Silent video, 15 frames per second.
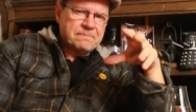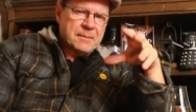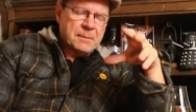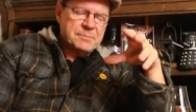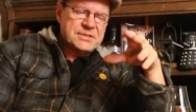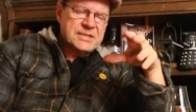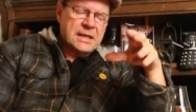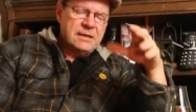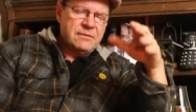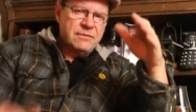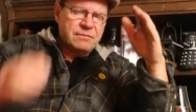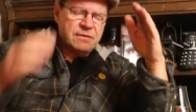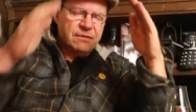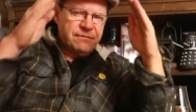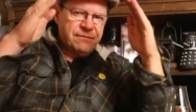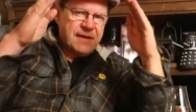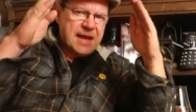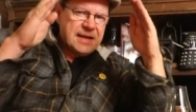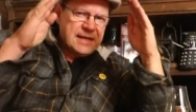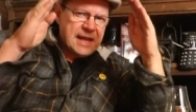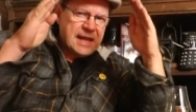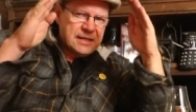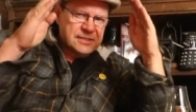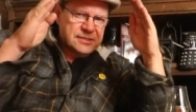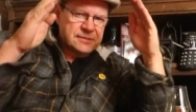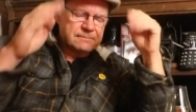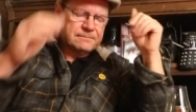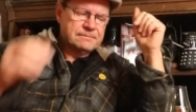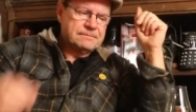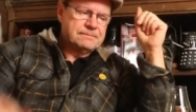particularly if they've got fat
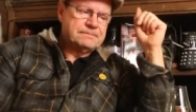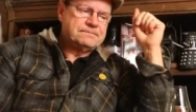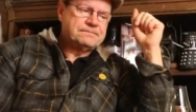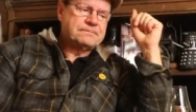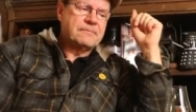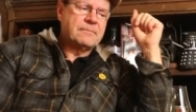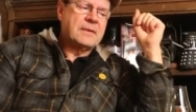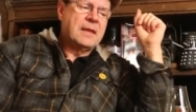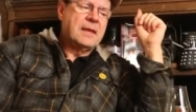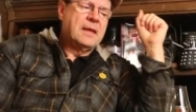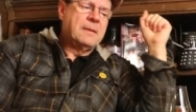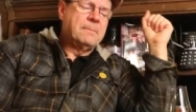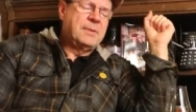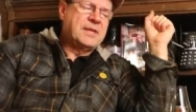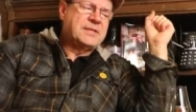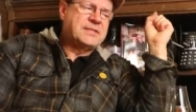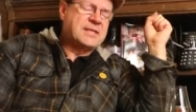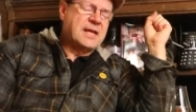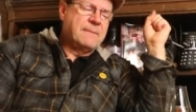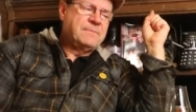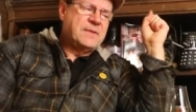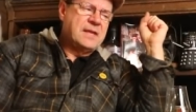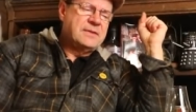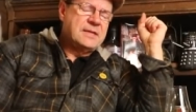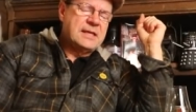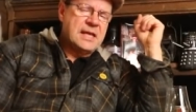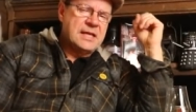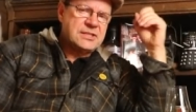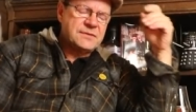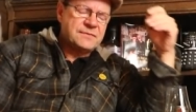necks. But um, in the
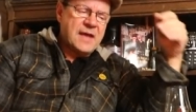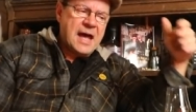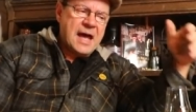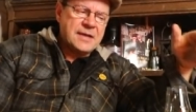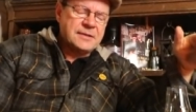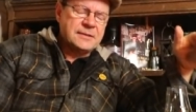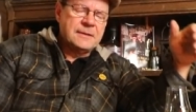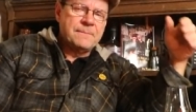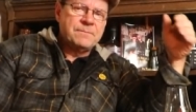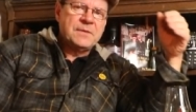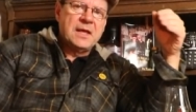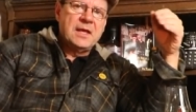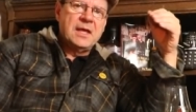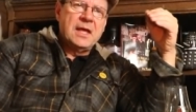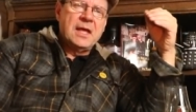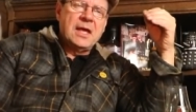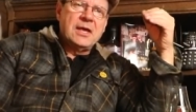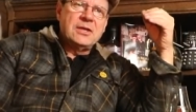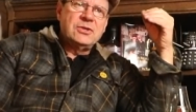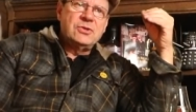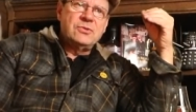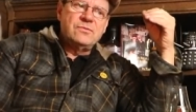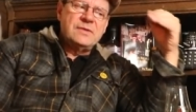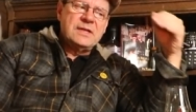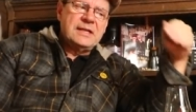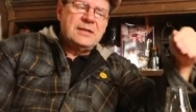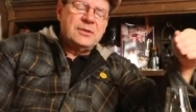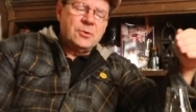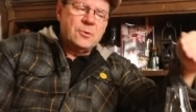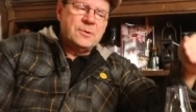case of Arran, you
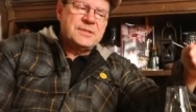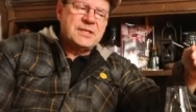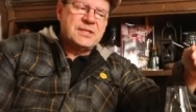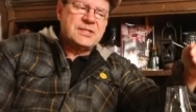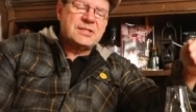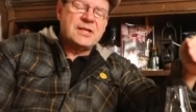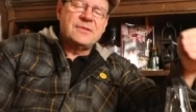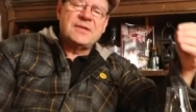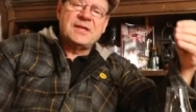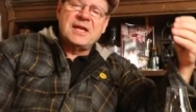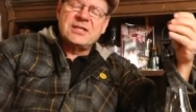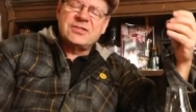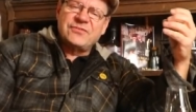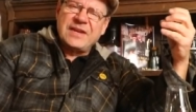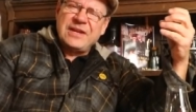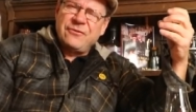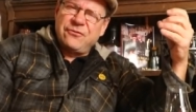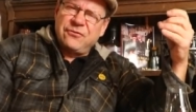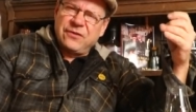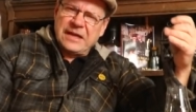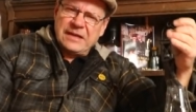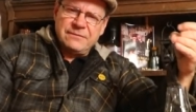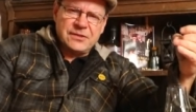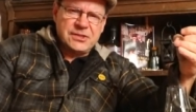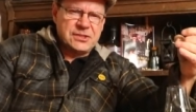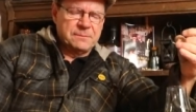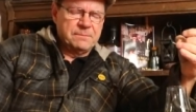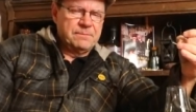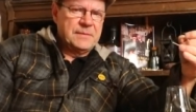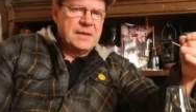really notice that it's very
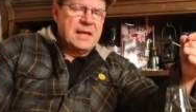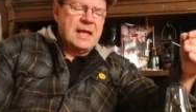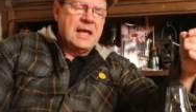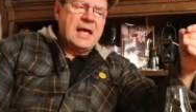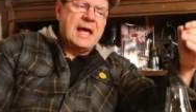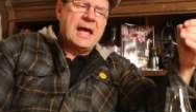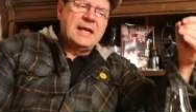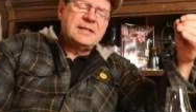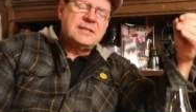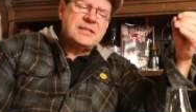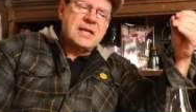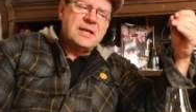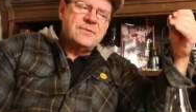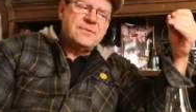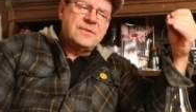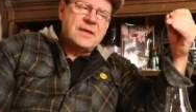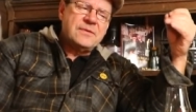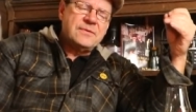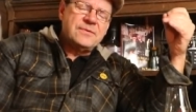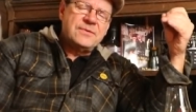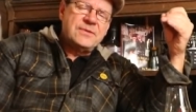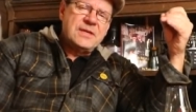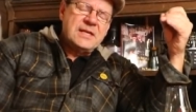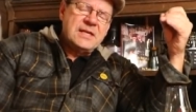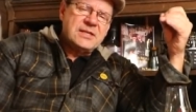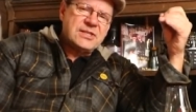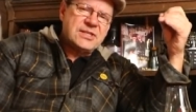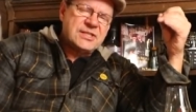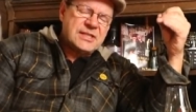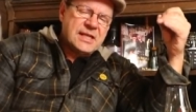flavoursome and that the
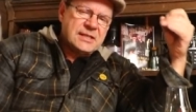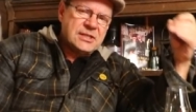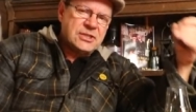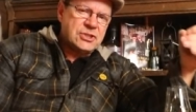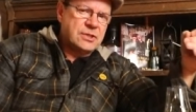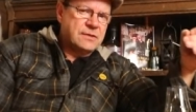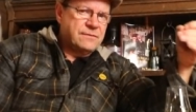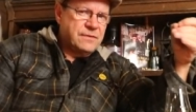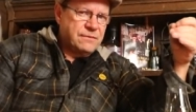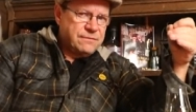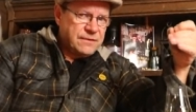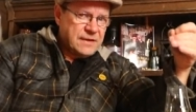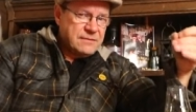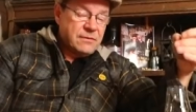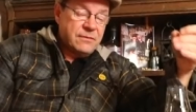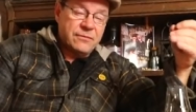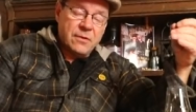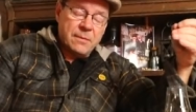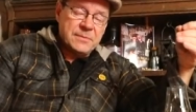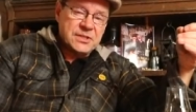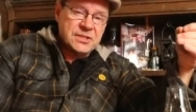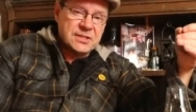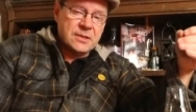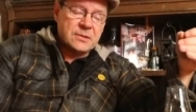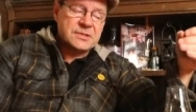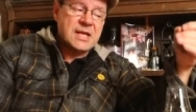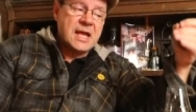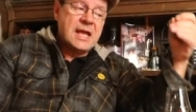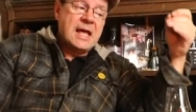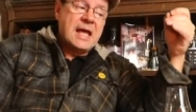signature of the flavour from the stills